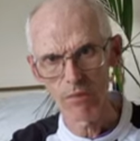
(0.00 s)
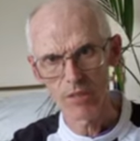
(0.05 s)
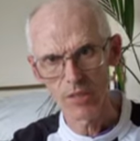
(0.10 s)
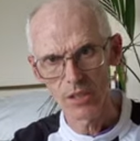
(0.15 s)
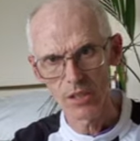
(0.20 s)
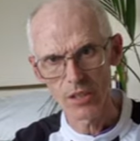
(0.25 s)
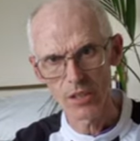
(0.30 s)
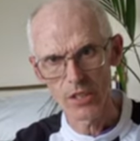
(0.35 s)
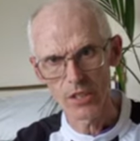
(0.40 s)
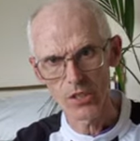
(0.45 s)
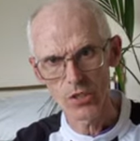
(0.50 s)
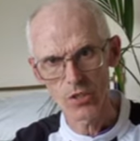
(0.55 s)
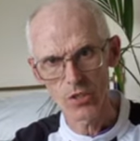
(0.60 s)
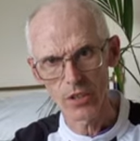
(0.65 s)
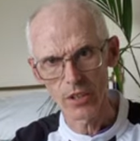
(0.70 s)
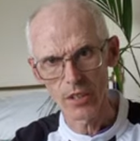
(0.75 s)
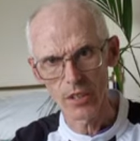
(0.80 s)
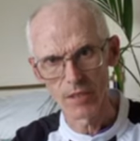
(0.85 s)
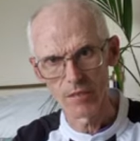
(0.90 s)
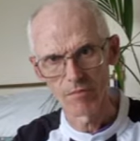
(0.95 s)
of each
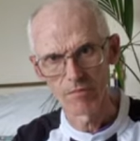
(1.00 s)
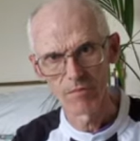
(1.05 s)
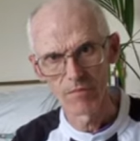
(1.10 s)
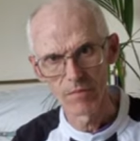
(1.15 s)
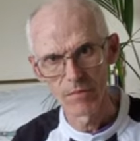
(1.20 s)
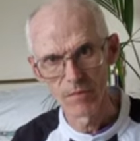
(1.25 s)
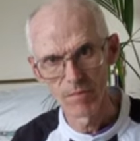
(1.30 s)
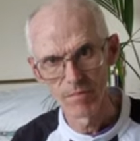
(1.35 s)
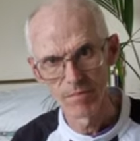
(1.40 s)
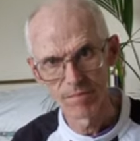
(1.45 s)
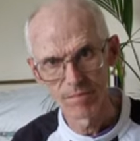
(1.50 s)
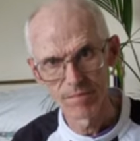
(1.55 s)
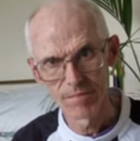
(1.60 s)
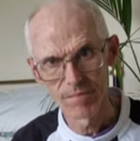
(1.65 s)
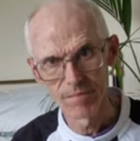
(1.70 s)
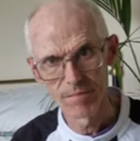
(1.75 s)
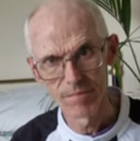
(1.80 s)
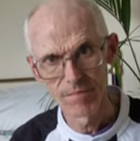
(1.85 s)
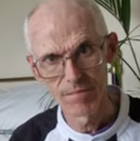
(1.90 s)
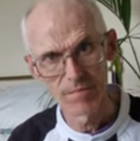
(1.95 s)
other.
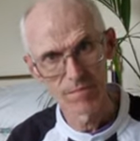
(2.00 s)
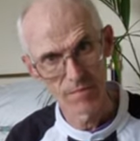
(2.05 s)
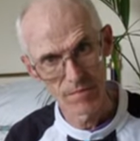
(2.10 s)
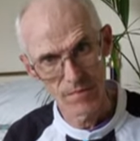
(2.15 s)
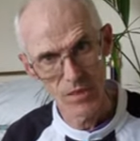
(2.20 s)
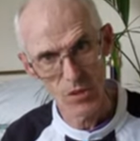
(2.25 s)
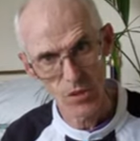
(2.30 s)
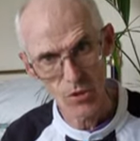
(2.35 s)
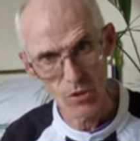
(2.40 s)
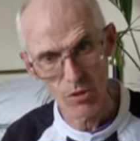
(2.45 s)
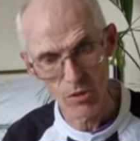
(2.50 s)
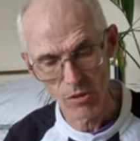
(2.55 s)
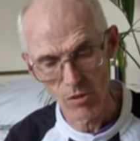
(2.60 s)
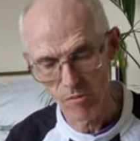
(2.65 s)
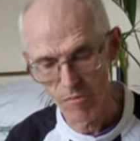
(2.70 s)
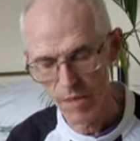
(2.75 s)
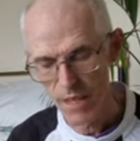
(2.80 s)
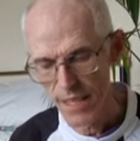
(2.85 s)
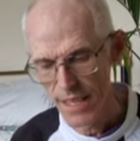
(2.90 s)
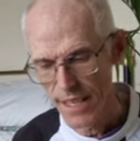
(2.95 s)
So
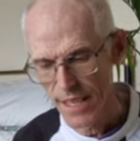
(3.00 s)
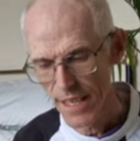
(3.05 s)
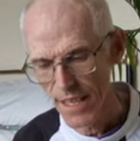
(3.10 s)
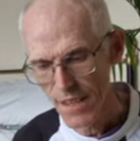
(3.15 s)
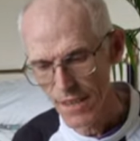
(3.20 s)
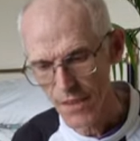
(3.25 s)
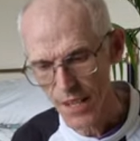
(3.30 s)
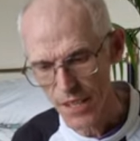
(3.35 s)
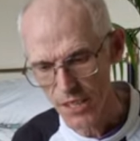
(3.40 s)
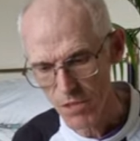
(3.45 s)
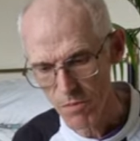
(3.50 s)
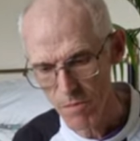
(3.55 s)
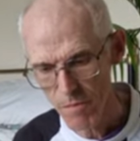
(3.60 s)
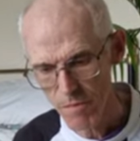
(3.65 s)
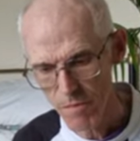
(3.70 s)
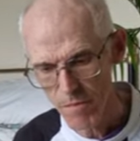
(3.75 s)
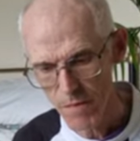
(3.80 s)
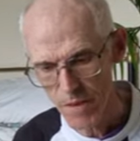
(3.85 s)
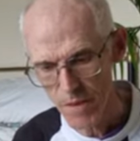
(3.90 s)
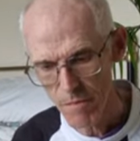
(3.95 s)
that's
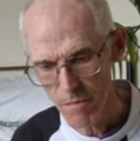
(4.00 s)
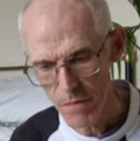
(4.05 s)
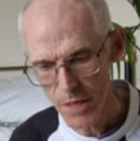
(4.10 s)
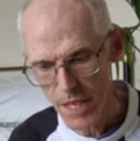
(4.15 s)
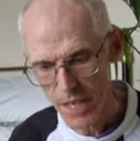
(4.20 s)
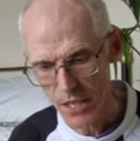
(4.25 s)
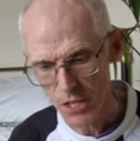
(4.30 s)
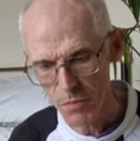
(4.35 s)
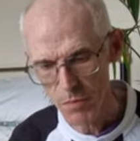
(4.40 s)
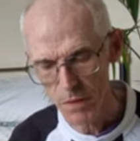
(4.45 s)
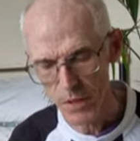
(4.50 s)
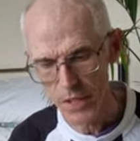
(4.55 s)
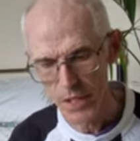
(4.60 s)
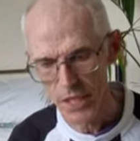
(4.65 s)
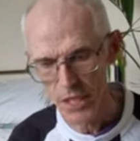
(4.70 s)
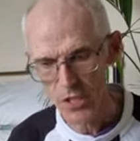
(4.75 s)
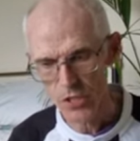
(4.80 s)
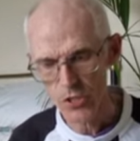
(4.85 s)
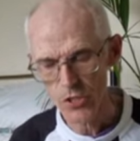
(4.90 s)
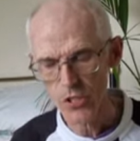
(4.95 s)
my
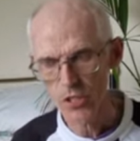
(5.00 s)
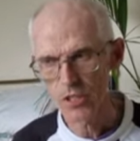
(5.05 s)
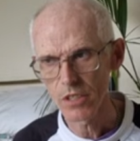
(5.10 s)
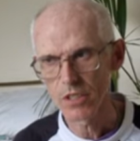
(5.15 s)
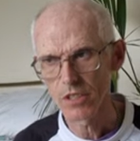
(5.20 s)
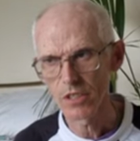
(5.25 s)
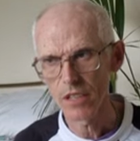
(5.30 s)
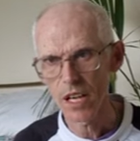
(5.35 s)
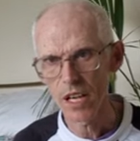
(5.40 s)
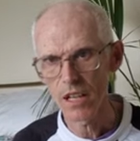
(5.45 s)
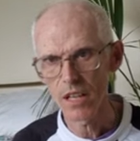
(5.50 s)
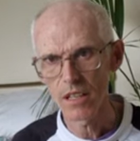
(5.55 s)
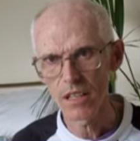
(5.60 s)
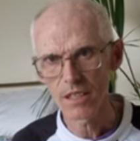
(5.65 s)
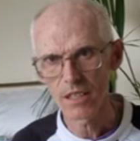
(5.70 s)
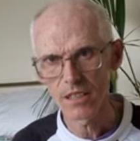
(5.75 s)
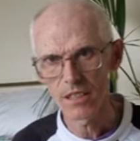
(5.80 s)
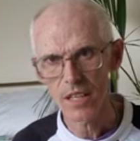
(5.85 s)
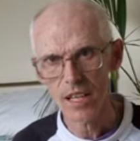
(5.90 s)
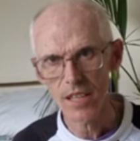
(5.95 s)
explanation,
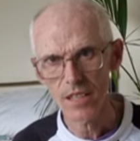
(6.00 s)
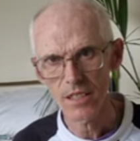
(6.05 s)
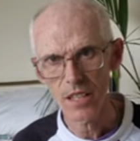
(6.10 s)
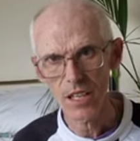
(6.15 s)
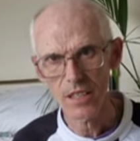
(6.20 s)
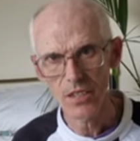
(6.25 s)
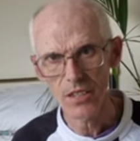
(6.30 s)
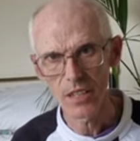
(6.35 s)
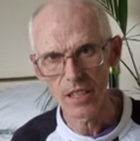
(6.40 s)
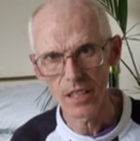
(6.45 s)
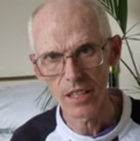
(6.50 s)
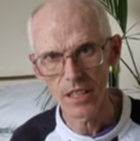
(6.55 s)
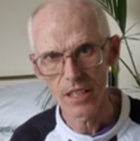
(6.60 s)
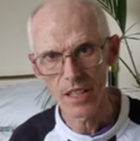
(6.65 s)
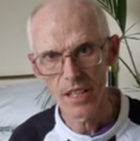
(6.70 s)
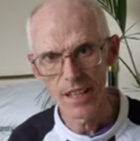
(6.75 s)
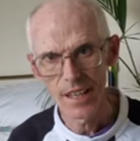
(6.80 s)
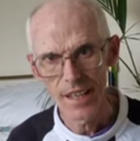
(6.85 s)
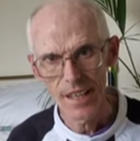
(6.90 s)
and as I say,